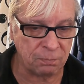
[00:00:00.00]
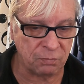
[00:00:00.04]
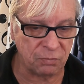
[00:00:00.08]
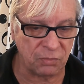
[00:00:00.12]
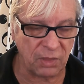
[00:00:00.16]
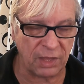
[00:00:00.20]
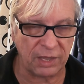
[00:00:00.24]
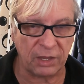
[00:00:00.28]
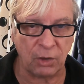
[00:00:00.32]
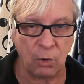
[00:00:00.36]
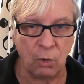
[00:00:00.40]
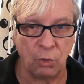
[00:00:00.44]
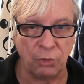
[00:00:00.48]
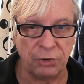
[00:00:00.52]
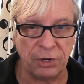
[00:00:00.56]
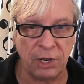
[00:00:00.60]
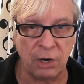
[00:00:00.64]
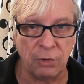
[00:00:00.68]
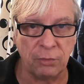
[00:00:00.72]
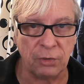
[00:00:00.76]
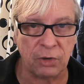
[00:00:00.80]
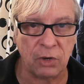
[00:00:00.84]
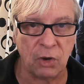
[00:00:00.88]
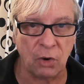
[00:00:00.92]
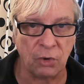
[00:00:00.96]
like
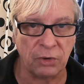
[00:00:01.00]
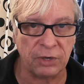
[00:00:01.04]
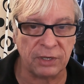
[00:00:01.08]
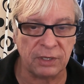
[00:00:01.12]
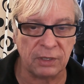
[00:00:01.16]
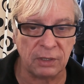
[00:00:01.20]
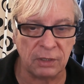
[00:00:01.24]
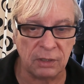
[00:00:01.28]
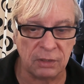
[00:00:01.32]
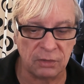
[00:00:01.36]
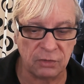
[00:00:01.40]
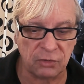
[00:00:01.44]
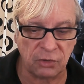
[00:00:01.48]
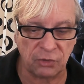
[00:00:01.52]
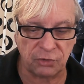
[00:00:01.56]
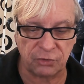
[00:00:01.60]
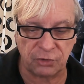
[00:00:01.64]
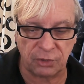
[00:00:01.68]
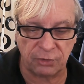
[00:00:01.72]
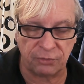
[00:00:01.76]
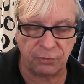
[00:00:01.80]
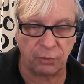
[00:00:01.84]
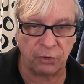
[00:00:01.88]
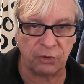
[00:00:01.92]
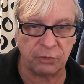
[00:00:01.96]
audio recording,
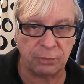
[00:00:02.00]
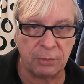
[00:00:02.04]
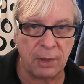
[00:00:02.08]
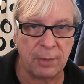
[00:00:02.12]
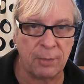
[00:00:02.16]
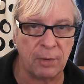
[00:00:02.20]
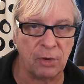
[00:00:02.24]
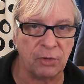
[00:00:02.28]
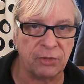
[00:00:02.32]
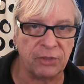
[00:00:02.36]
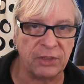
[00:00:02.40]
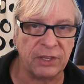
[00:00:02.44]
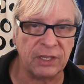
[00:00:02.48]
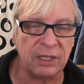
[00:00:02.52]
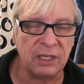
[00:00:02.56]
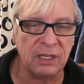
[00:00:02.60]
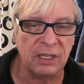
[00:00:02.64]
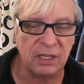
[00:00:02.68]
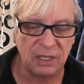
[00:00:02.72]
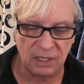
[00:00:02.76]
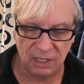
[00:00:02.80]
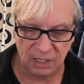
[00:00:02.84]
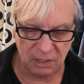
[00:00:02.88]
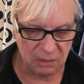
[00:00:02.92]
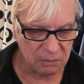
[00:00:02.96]
just a voice memo thing,
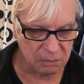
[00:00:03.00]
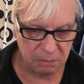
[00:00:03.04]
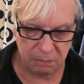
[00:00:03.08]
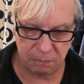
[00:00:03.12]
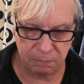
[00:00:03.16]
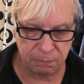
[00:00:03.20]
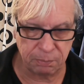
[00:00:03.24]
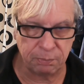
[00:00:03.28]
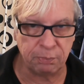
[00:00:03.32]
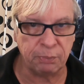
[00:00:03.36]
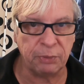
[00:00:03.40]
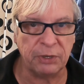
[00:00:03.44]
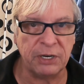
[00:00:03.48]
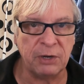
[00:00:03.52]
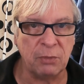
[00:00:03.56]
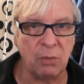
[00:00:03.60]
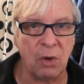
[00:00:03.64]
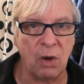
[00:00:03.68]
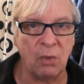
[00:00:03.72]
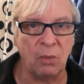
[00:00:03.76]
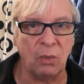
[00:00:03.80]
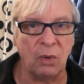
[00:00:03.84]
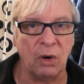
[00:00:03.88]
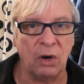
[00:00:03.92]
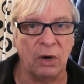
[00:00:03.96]
but it
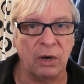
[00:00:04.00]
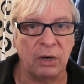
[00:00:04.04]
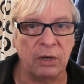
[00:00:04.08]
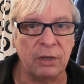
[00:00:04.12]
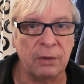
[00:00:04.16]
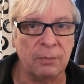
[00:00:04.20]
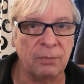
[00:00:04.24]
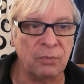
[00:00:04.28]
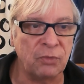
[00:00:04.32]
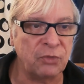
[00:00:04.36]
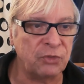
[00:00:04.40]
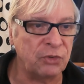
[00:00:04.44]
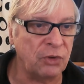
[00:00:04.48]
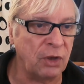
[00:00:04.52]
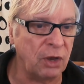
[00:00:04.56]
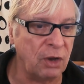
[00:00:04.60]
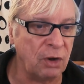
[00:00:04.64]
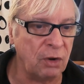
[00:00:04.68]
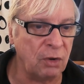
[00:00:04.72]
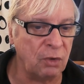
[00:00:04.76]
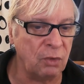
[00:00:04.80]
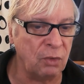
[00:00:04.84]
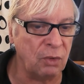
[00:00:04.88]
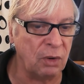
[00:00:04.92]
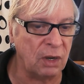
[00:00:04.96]
won't work.
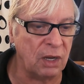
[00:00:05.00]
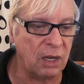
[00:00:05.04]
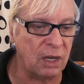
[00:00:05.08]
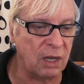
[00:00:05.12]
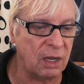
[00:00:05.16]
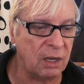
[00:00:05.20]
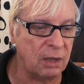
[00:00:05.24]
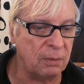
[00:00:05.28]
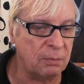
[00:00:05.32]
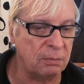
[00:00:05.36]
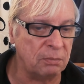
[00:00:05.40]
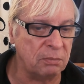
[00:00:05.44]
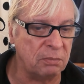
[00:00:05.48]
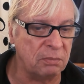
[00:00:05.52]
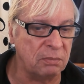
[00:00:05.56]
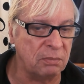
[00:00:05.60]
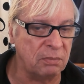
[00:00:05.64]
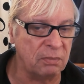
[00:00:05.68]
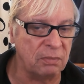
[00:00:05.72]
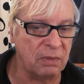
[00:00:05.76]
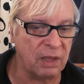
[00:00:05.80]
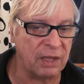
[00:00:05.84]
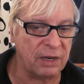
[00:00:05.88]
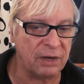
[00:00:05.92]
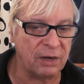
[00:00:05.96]
So I
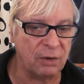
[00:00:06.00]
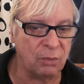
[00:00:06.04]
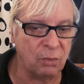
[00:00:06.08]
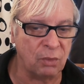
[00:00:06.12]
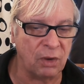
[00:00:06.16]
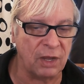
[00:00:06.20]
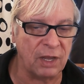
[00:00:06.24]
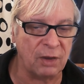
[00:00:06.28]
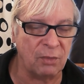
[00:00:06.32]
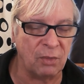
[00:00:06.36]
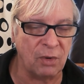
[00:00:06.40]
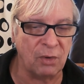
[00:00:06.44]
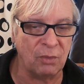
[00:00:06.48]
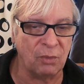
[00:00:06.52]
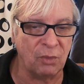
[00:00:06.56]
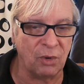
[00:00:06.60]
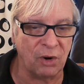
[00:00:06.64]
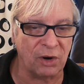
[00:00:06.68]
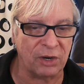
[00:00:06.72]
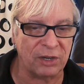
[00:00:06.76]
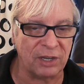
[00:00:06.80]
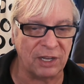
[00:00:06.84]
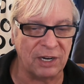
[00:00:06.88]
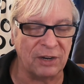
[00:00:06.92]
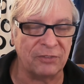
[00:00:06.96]
don't know why it won't
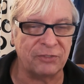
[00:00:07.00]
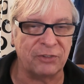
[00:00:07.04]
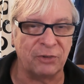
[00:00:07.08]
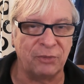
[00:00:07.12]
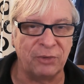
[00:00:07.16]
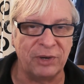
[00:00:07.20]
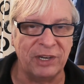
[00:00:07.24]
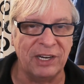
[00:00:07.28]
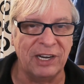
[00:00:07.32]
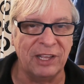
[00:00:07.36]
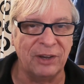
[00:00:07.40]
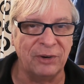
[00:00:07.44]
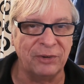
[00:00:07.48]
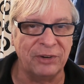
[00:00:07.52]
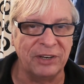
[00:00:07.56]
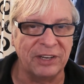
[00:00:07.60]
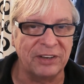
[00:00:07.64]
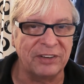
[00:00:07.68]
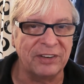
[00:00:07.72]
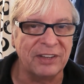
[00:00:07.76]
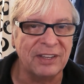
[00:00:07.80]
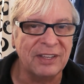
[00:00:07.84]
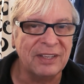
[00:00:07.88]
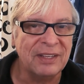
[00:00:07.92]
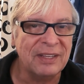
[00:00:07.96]
work. I'll have to reload
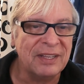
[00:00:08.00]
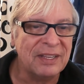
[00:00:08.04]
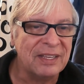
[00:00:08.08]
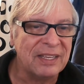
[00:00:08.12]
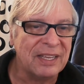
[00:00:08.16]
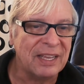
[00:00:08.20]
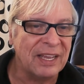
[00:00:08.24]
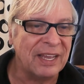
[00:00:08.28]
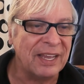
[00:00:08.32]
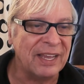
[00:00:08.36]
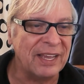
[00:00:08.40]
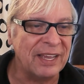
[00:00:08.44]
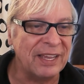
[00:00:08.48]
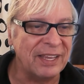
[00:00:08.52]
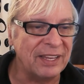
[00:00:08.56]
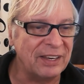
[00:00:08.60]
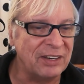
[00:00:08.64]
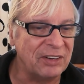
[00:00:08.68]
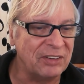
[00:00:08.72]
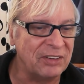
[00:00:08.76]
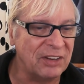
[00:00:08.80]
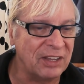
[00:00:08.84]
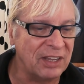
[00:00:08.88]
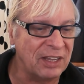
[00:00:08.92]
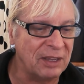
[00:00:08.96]
it.
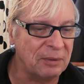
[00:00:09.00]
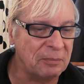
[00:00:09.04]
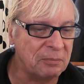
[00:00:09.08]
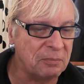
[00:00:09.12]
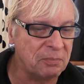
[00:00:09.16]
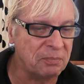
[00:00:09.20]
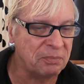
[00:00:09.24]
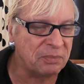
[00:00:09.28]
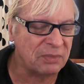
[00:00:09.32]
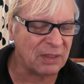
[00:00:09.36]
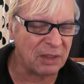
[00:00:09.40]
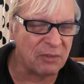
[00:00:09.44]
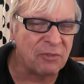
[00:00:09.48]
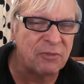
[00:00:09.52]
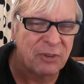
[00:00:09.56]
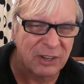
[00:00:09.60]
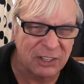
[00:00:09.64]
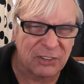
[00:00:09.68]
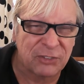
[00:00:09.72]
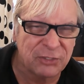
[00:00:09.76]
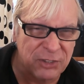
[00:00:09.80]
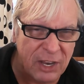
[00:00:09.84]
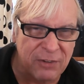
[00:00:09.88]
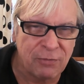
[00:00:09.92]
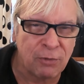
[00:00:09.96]
And in
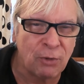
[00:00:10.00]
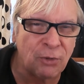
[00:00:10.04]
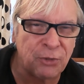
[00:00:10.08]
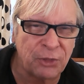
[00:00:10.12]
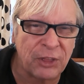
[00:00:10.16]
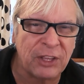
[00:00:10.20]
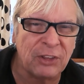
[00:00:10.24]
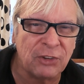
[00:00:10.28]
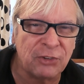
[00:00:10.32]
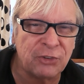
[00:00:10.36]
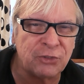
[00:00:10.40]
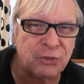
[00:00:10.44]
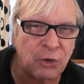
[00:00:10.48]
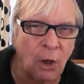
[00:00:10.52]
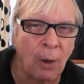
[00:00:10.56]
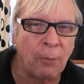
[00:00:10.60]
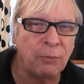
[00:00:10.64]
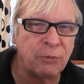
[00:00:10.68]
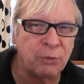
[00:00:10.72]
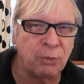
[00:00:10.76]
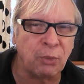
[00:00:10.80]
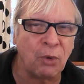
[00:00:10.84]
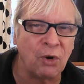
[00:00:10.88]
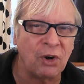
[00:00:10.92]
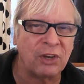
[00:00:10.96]
fact, several things
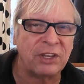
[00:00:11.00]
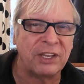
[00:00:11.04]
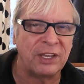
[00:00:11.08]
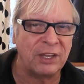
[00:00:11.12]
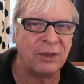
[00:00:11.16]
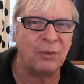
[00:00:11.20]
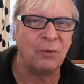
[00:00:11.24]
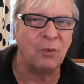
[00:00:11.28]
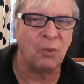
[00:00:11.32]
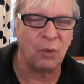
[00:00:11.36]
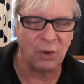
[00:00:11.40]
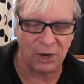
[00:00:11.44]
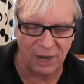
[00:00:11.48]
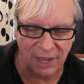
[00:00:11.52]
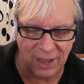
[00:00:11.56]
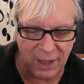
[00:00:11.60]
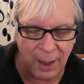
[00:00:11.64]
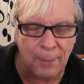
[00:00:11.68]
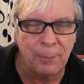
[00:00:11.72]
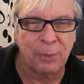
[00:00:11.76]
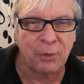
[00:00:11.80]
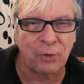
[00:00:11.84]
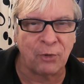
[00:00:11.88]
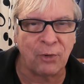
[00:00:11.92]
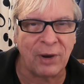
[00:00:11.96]
stopped working when I
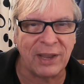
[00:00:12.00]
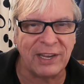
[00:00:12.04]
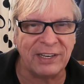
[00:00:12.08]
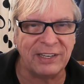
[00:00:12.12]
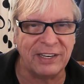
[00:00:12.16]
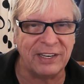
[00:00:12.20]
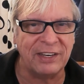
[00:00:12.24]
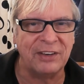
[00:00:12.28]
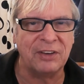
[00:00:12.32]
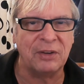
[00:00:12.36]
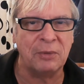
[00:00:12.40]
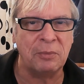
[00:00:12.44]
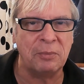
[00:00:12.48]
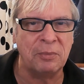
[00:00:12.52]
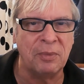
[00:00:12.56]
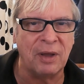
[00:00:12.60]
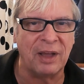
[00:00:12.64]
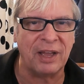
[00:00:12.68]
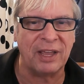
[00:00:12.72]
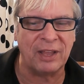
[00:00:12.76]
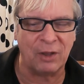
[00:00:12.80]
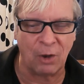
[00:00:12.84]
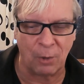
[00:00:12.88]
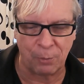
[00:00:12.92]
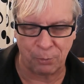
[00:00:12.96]
upgraded
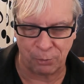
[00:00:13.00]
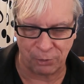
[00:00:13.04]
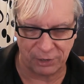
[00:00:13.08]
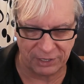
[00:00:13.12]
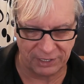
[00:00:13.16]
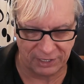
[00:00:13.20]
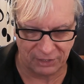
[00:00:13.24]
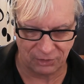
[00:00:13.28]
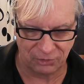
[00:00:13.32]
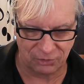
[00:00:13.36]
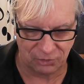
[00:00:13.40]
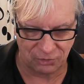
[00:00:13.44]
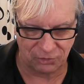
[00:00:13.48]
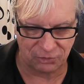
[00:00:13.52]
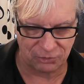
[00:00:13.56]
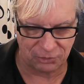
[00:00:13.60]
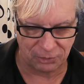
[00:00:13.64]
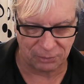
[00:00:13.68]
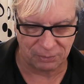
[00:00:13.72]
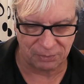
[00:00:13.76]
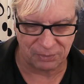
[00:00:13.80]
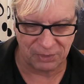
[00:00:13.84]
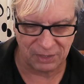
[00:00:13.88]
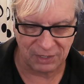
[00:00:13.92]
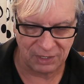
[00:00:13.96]
my operating
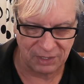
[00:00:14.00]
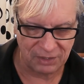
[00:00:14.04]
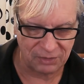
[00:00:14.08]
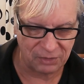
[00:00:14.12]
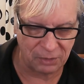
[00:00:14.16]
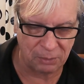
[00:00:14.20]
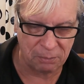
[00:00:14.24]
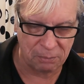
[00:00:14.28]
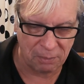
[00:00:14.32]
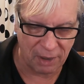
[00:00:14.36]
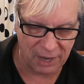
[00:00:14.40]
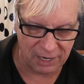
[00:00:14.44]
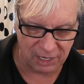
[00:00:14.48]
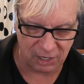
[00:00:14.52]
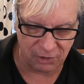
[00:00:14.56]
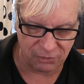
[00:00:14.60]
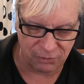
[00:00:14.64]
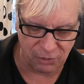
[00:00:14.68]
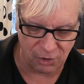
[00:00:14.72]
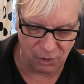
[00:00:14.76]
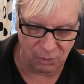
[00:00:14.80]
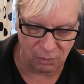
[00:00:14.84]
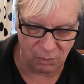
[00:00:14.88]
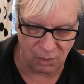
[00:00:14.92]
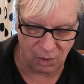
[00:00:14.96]
system. The
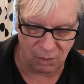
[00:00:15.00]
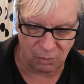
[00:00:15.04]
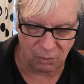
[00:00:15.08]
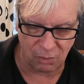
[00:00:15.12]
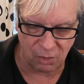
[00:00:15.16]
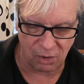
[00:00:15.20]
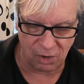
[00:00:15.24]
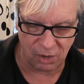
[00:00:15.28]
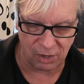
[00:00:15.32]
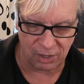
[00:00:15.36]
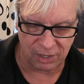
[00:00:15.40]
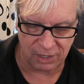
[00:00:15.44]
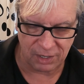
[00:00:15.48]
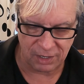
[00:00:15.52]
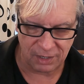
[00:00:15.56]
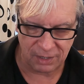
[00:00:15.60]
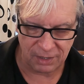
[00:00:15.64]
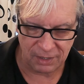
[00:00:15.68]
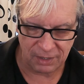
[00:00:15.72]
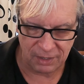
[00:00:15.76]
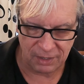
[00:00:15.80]
microphone won't work.